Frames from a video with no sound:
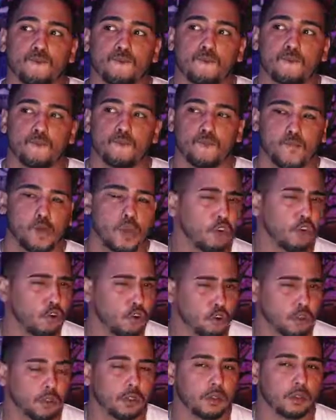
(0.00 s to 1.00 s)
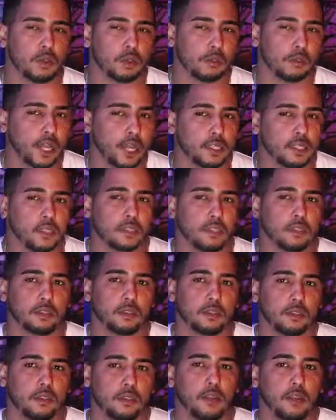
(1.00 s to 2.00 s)
You know, just
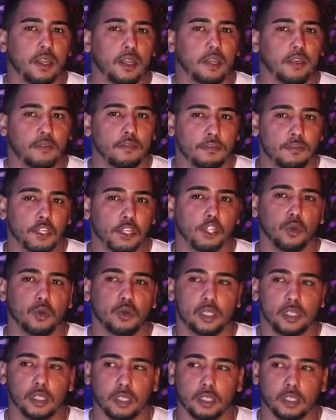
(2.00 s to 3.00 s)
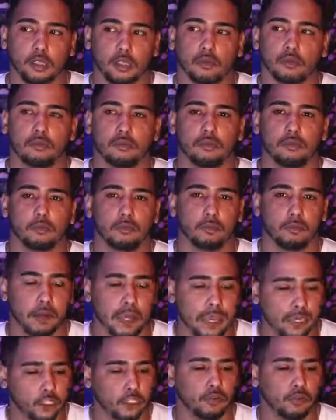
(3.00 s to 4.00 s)
individually
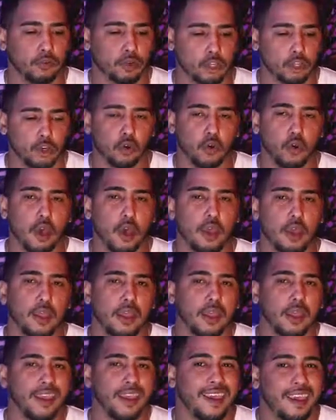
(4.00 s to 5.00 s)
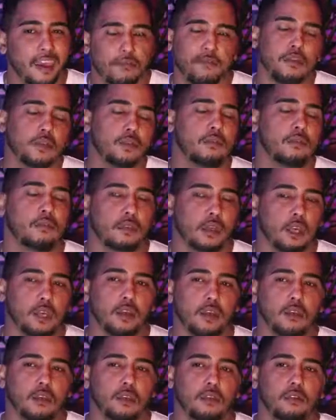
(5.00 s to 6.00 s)
better.
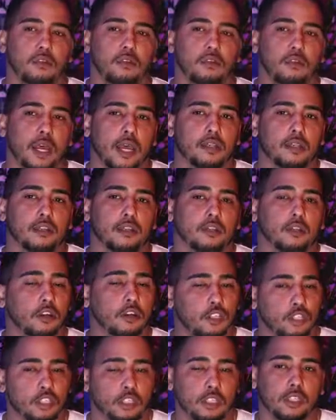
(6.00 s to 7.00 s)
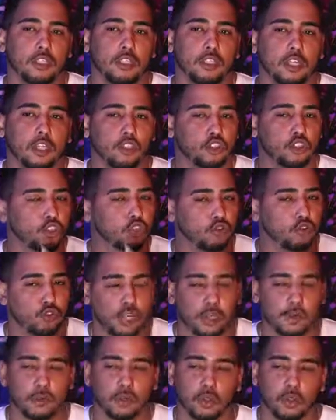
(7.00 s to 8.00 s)
Everything that touches and
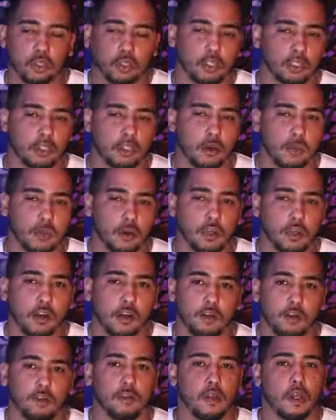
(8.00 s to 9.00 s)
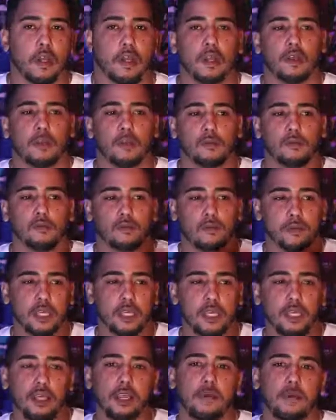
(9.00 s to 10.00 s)
scrapes on the topic of
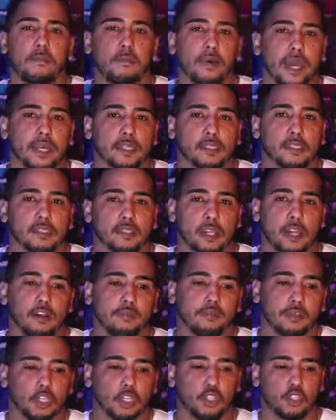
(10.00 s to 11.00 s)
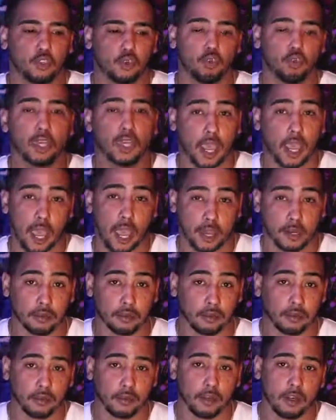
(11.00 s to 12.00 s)
being the best self that you can,
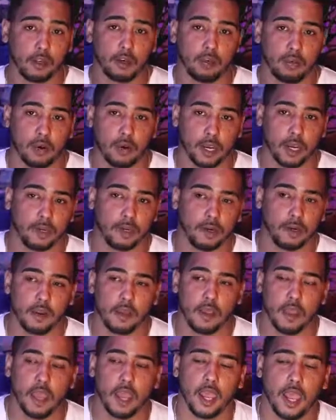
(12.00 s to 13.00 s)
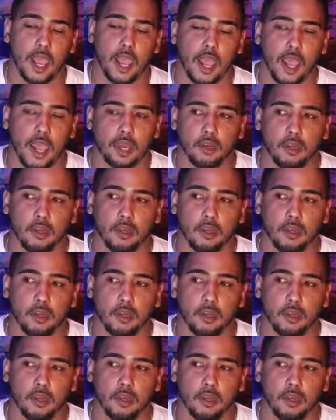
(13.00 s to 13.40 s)
right? and